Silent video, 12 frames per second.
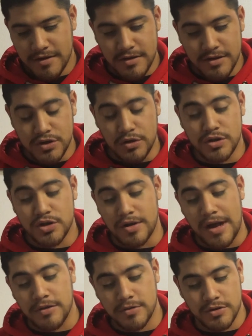everyone so,
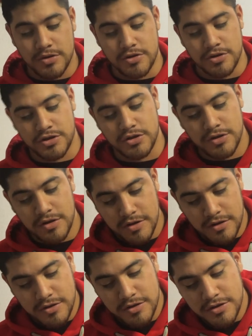shout out to George.
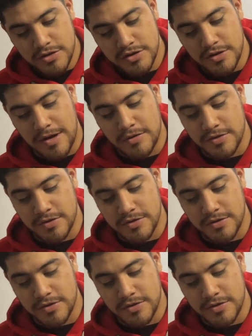Shout out